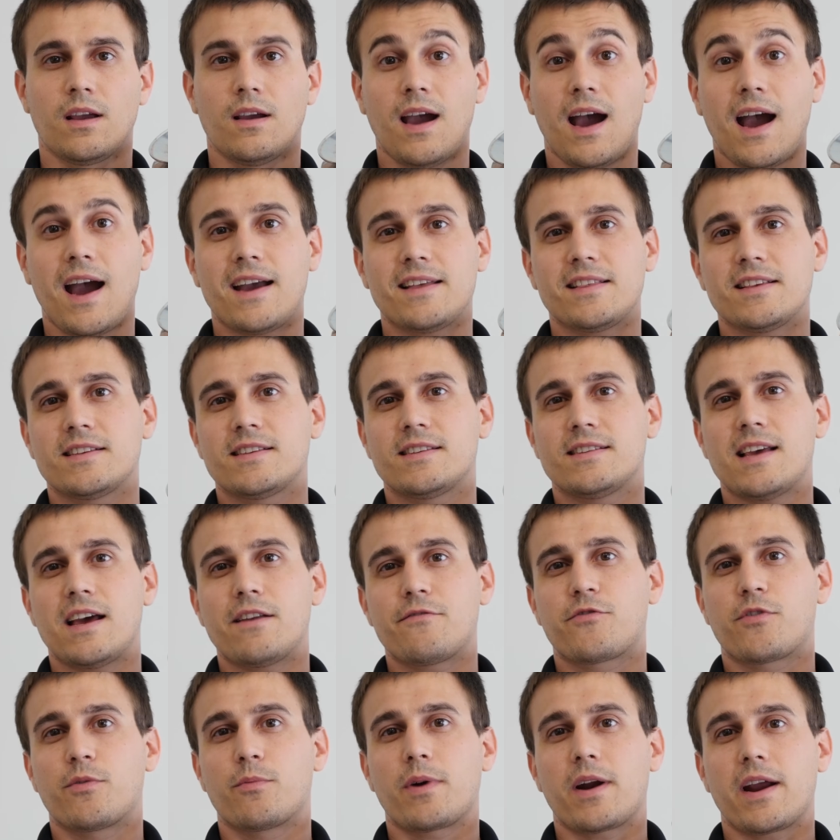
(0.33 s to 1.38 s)
Hi, this is Ed
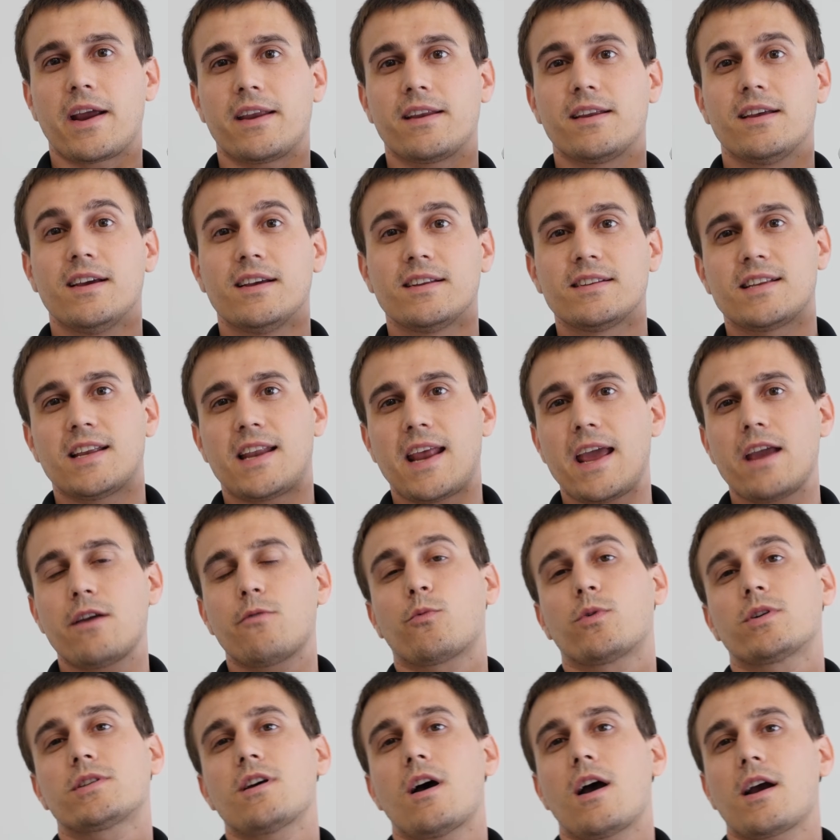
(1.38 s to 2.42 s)
from Wright. Today
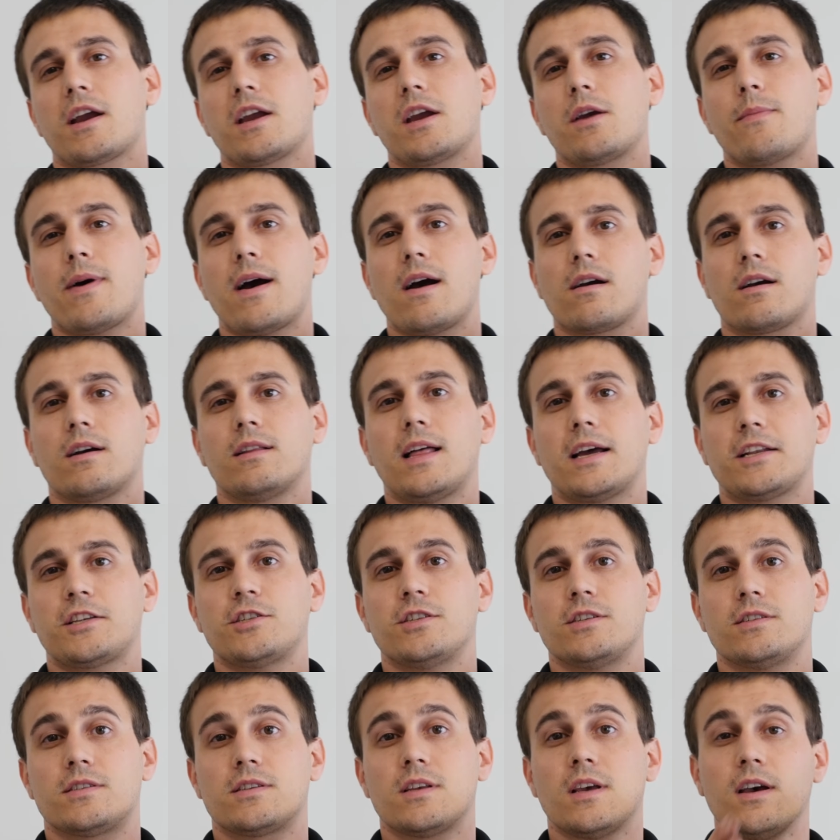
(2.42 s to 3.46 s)
we're talking about
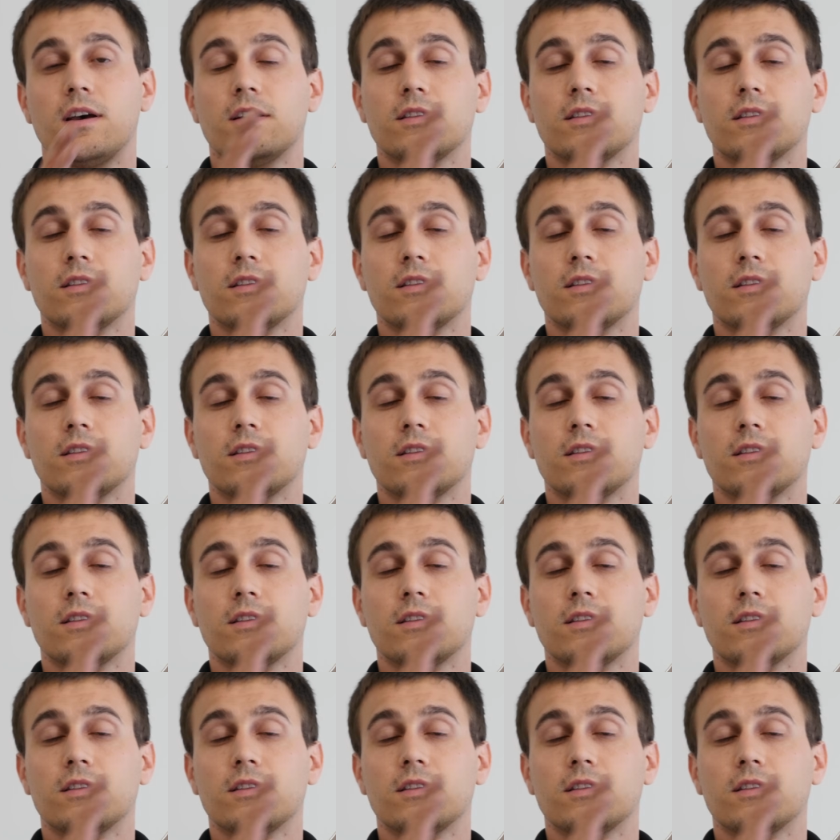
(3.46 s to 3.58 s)
clutches.